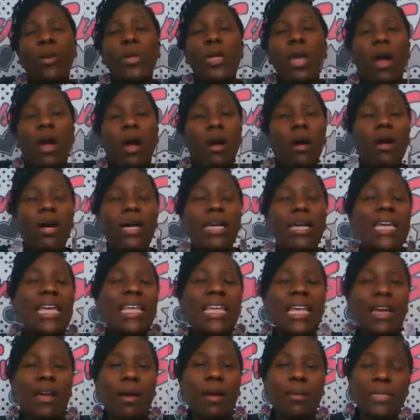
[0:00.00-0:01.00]
We are,
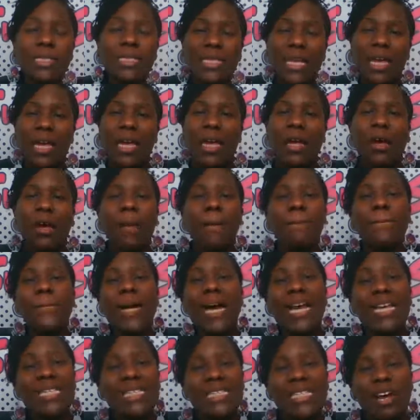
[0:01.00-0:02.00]
again, like I was saying,
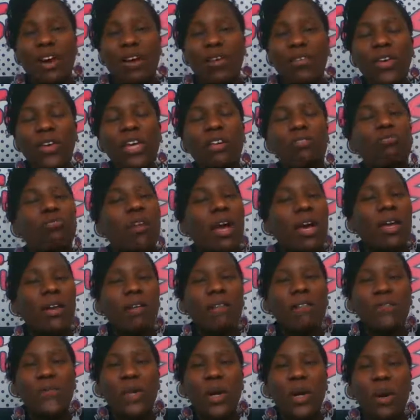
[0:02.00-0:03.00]
myself and
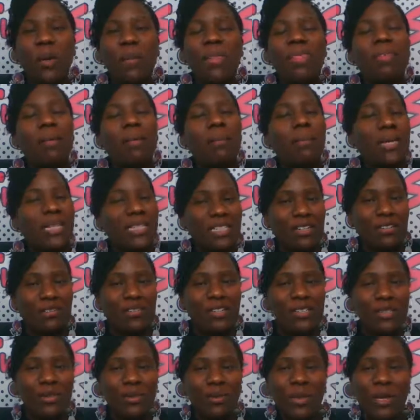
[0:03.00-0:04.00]
Rhonda from the Pink
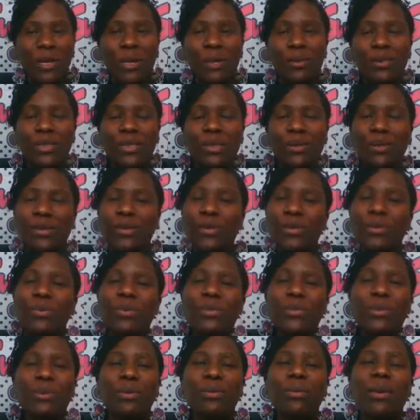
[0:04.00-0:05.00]
Diva Studios here on
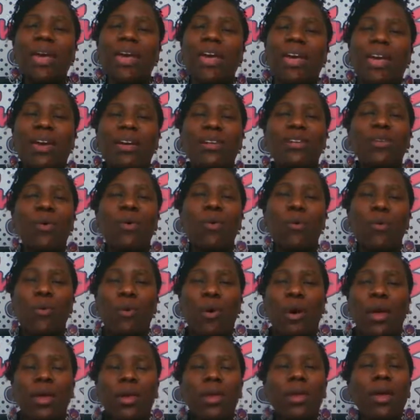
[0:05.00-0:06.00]
YouTube and
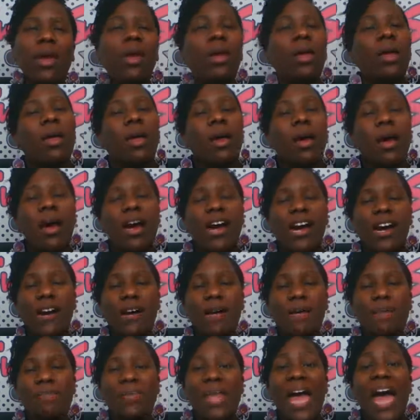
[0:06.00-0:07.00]
on
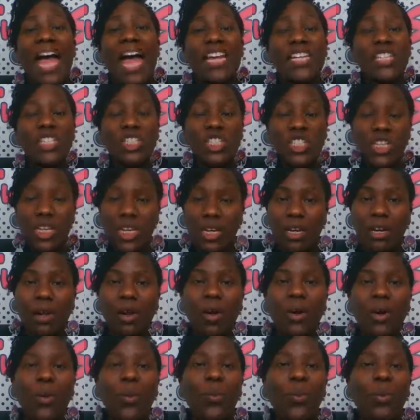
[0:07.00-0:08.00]

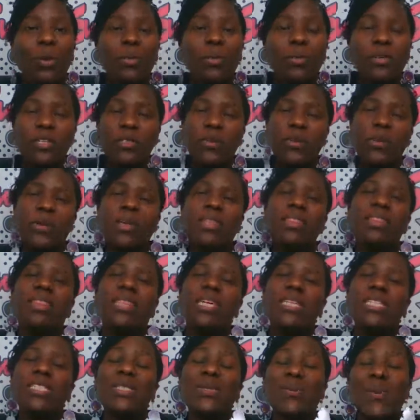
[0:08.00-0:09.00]
IG will be doing
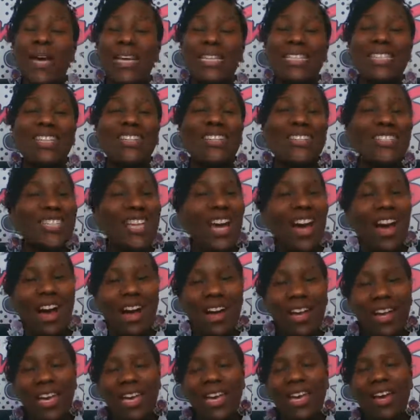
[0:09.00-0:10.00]
the Swagslayer
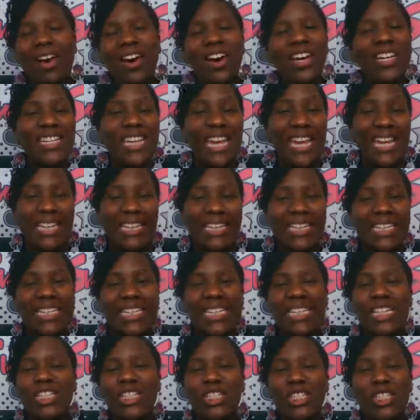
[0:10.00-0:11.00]
Talk, a
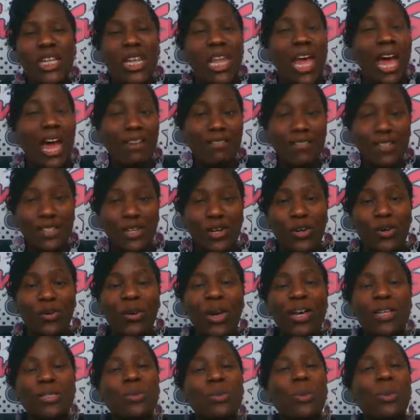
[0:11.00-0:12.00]
daily live
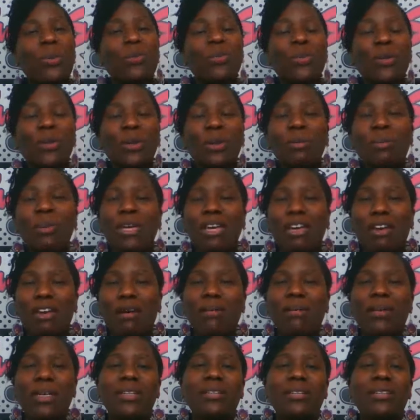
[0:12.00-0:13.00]
show at 12:30
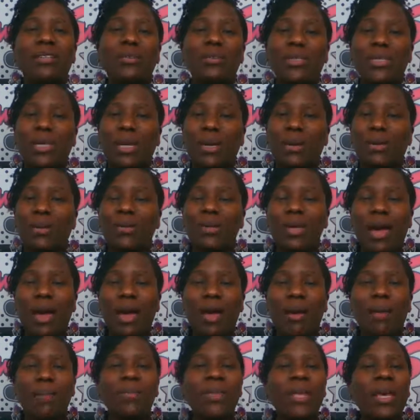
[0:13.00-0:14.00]
p.m. Eastern Standard
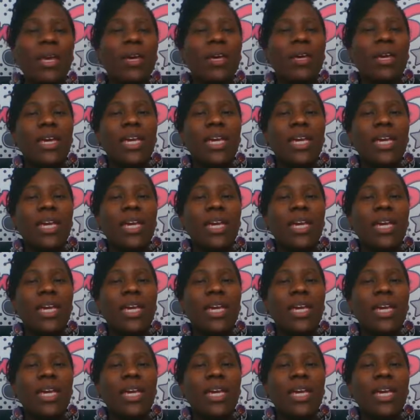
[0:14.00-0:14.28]
Time